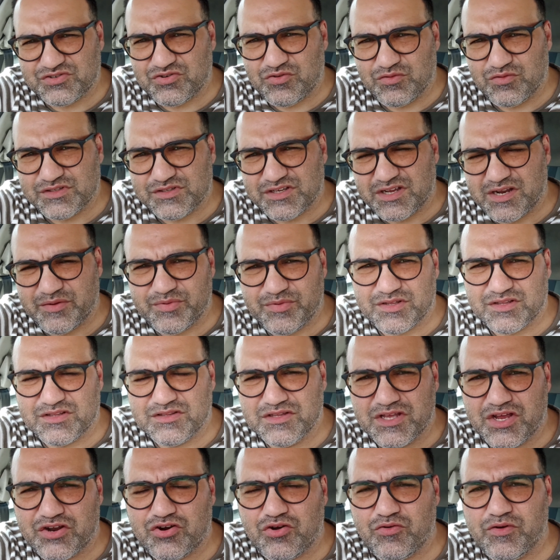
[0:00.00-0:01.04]
the roads are a
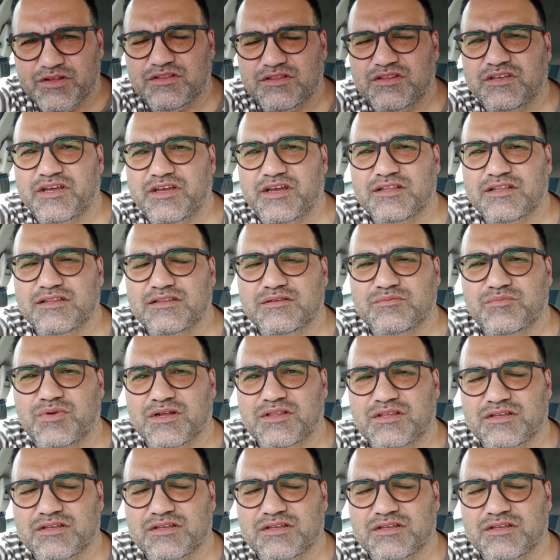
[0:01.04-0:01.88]
bit narrow at the end,